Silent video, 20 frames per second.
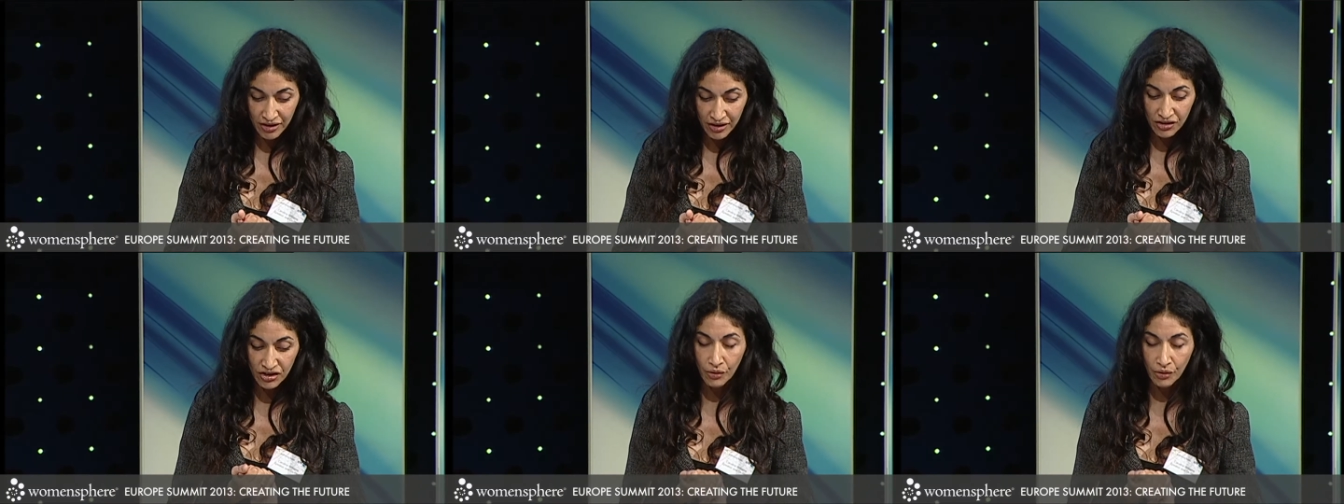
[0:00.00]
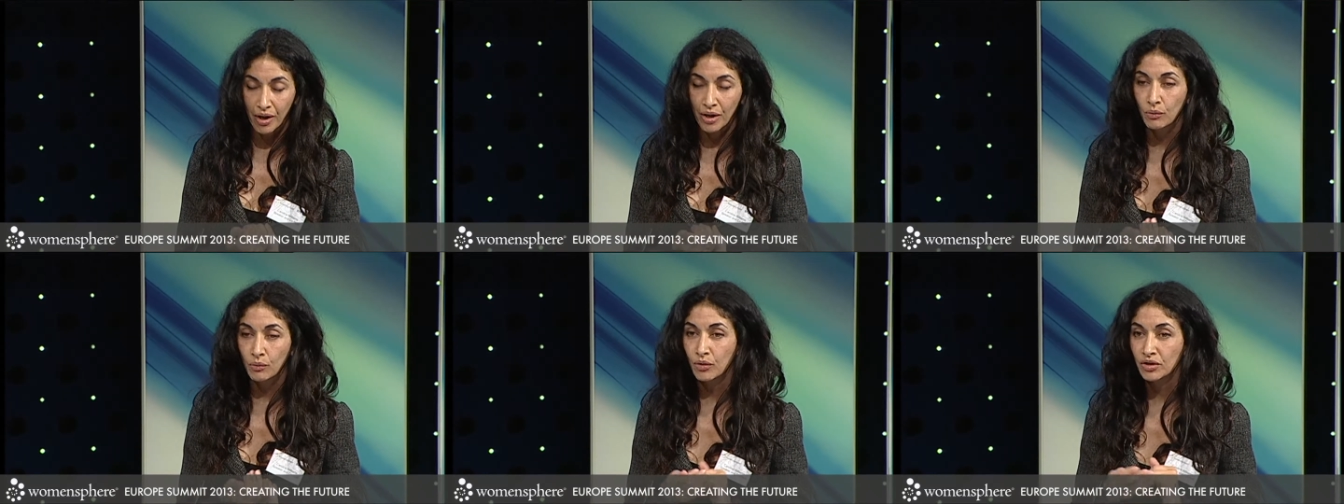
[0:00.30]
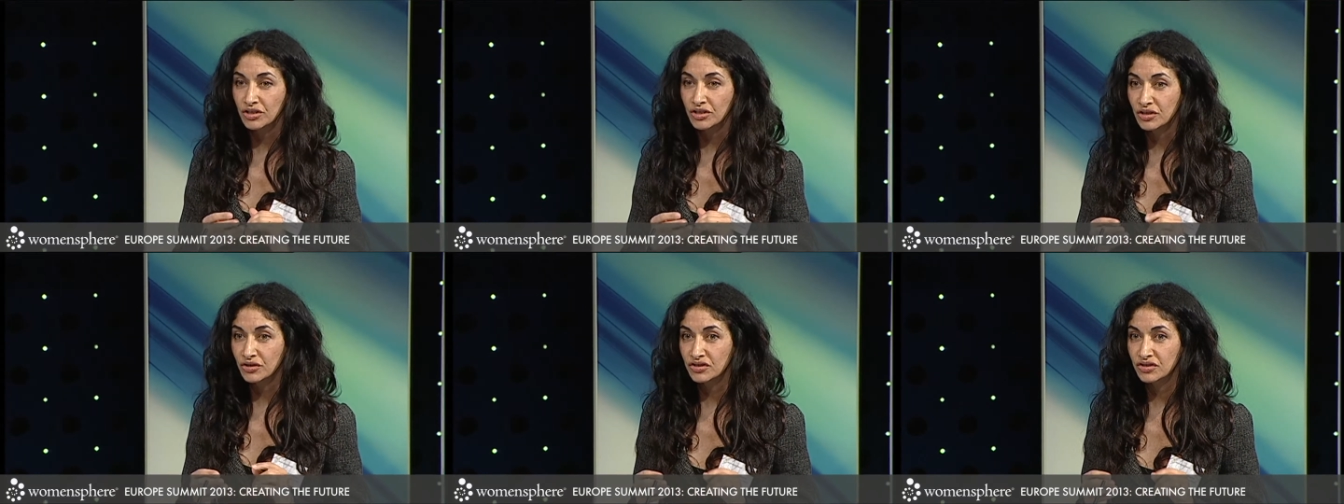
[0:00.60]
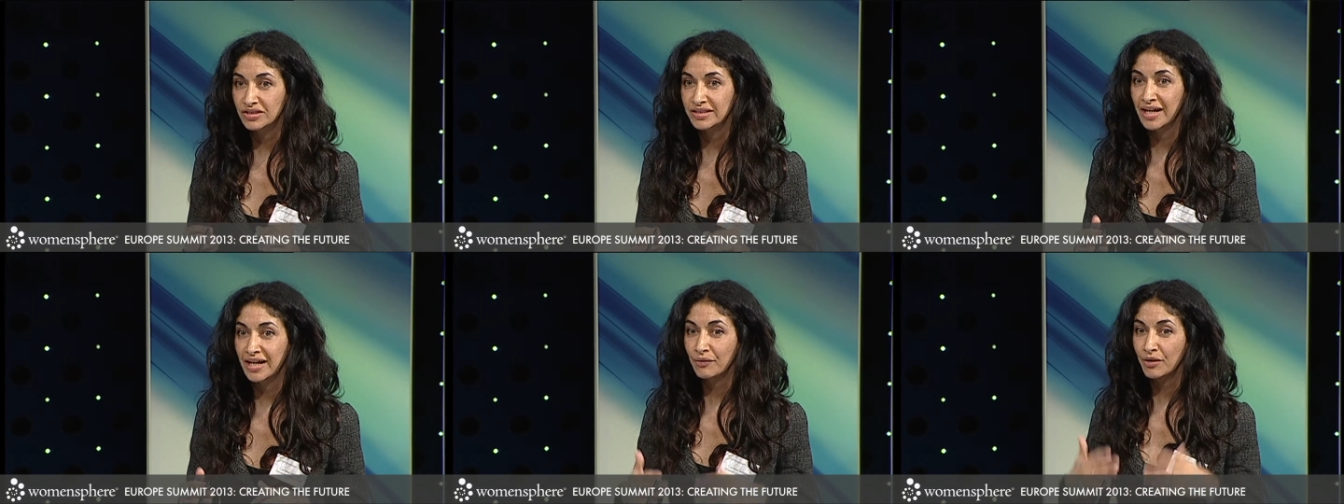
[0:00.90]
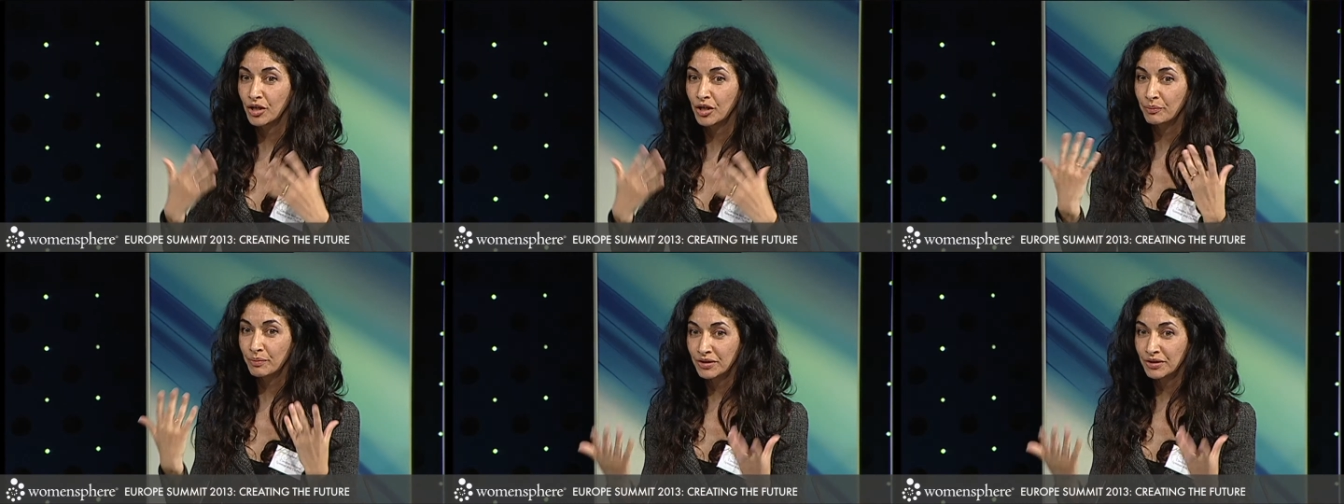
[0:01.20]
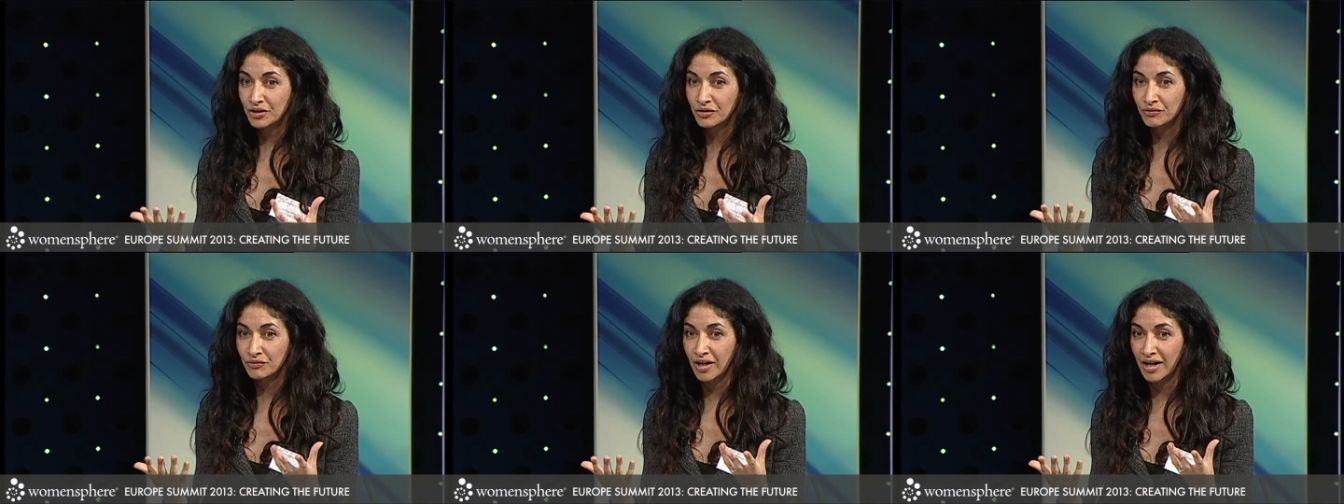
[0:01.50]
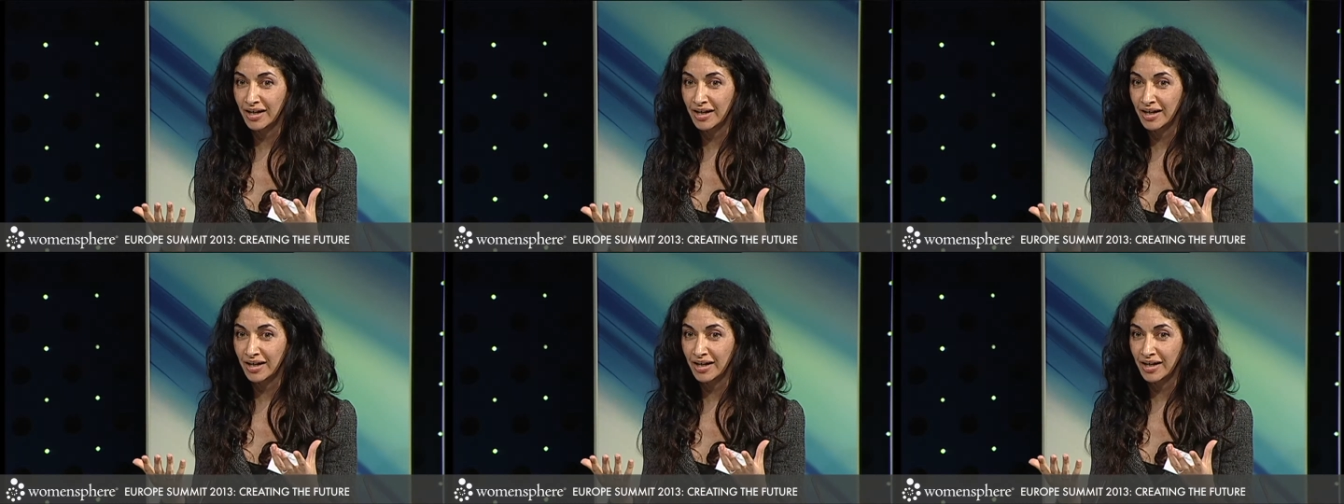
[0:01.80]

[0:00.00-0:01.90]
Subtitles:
So I want you to now open your